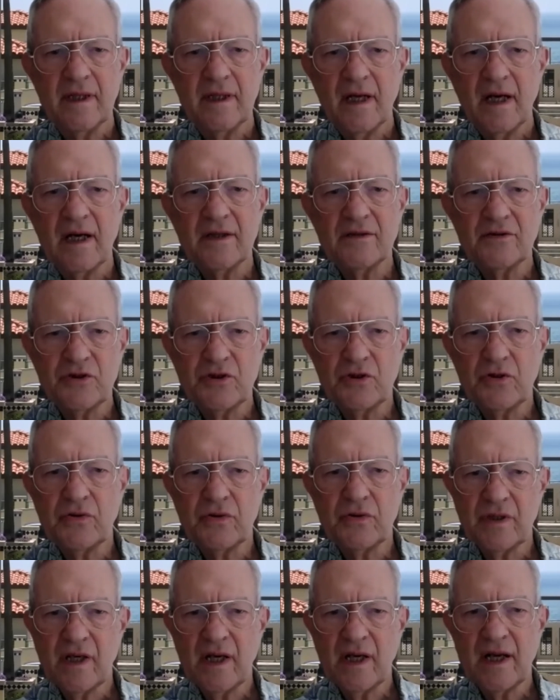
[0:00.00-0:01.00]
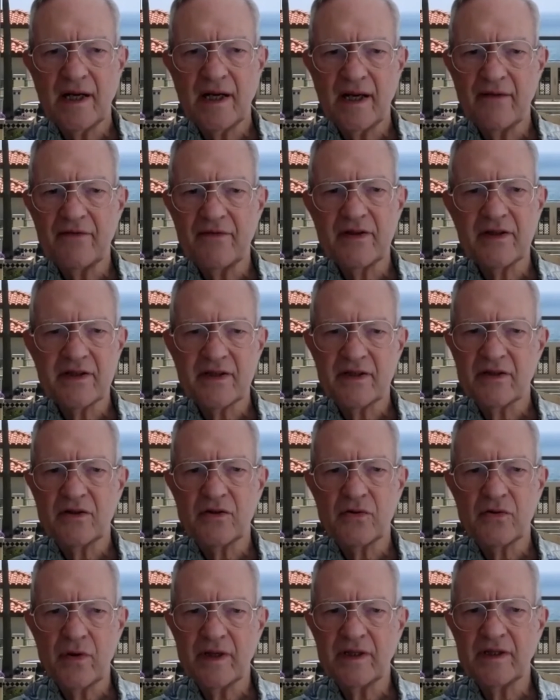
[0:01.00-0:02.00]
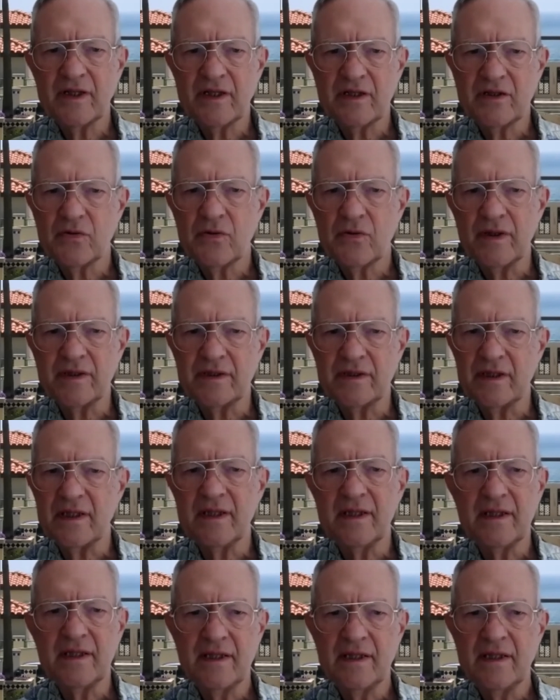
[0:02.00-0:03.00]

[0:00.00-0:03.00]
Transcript: On June 11th, 2020,